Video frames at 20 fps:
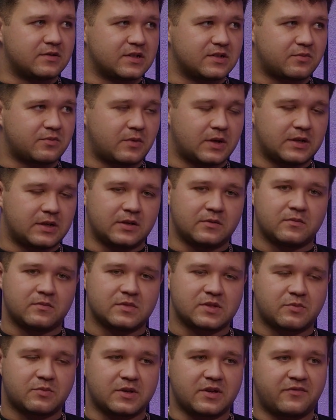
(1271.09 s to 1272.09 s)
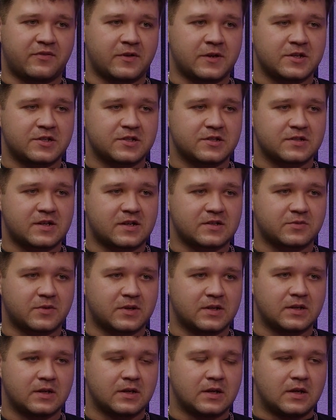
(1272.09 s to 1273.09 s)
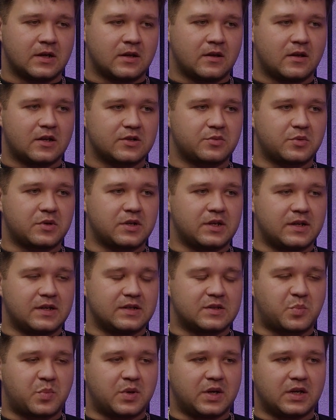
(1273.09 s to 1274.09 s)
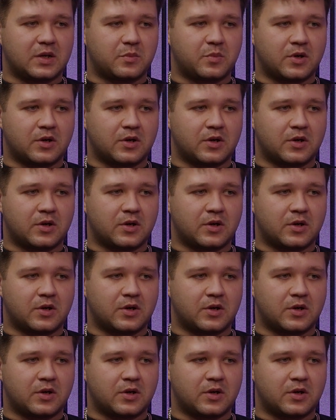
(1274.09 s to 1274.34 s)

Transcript: It's when you finish, that's when you need to peak.